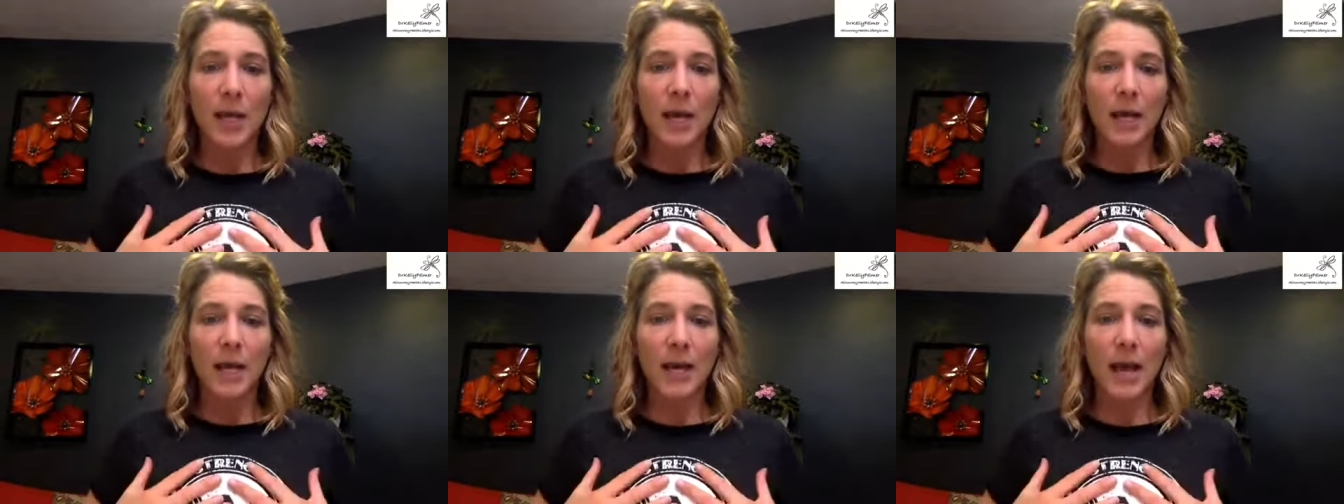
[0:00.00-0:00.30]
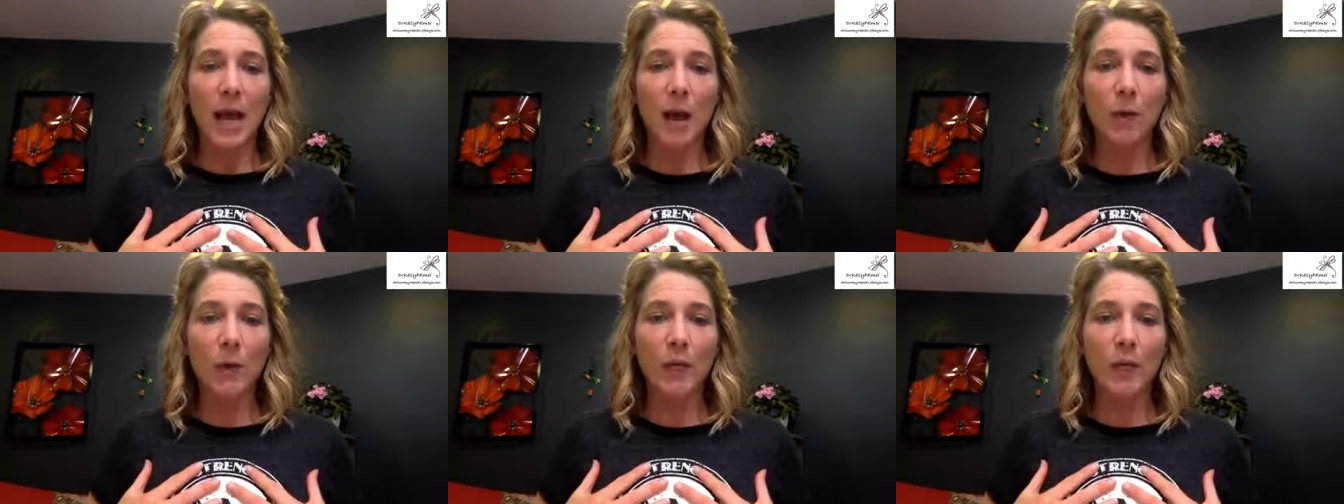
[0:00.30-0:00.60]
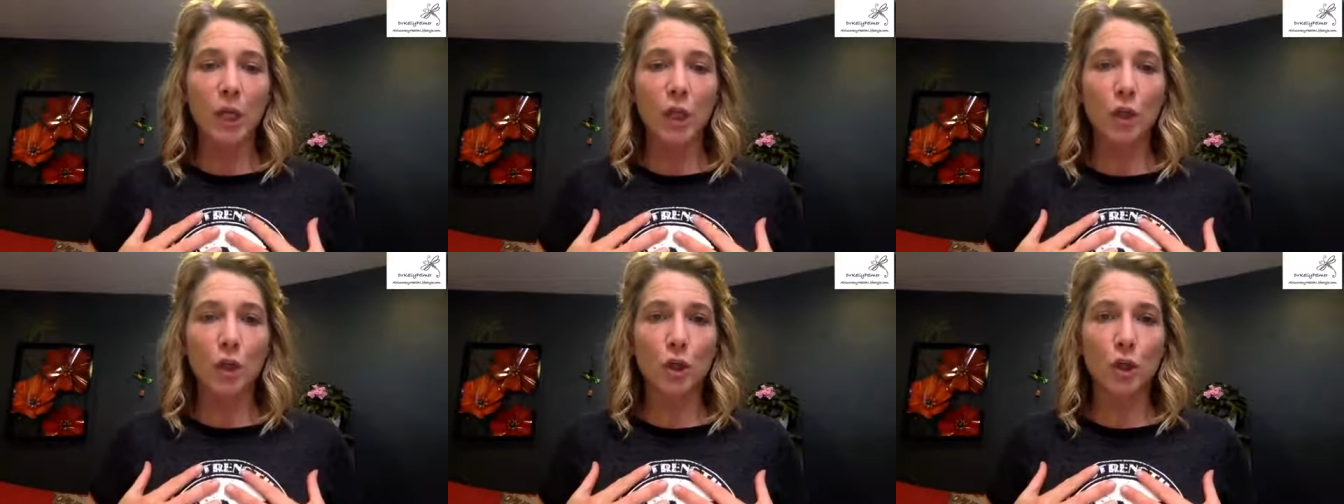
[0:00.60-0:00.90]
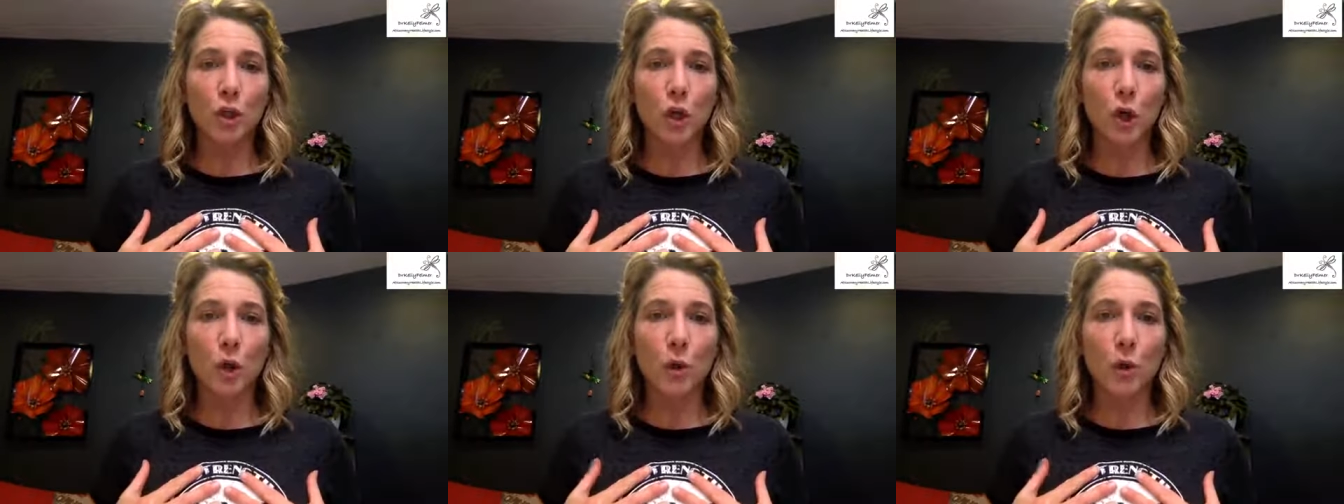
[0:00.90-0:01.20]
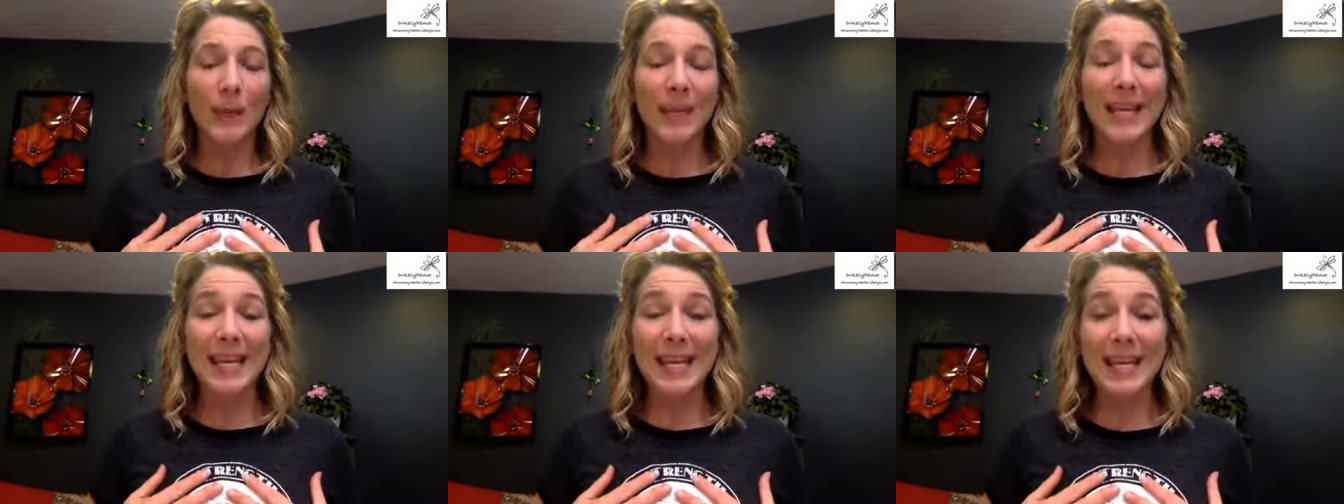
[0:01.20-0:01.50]
and how it can
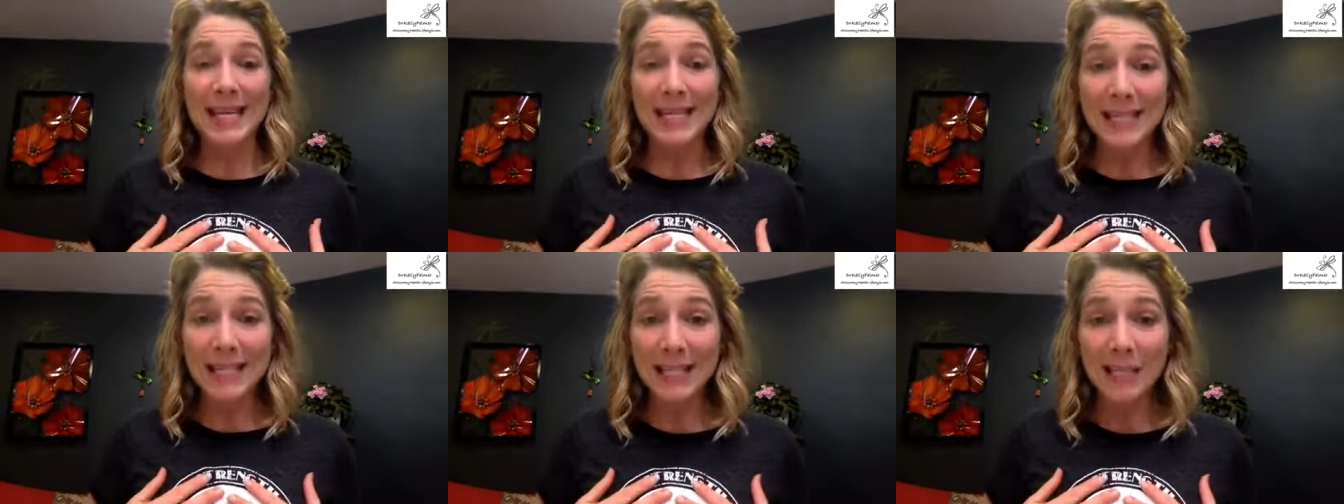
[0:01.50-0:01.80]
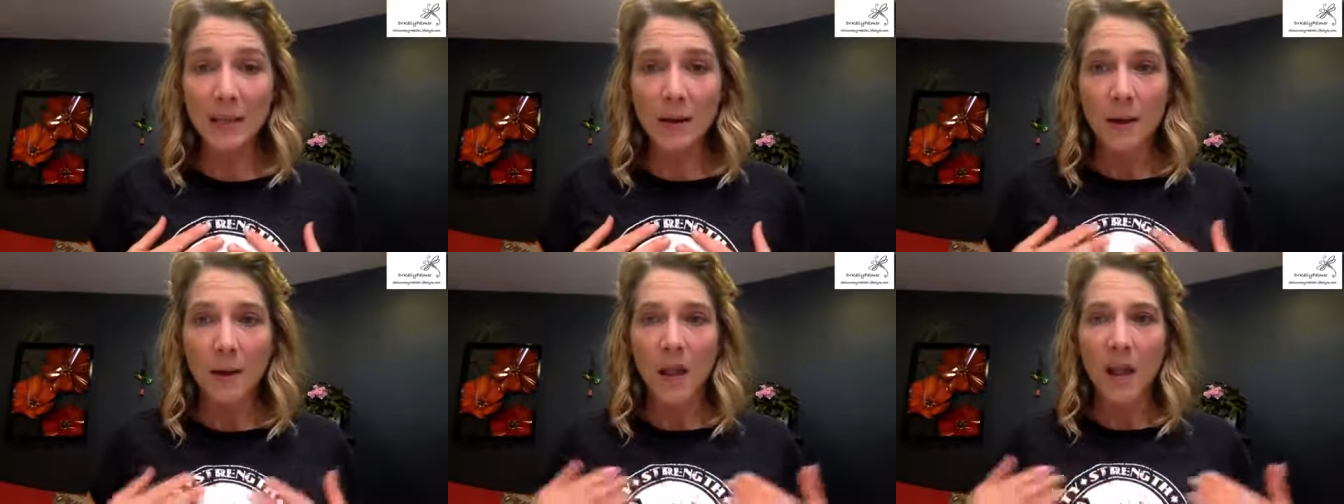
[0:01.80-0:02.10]
show heat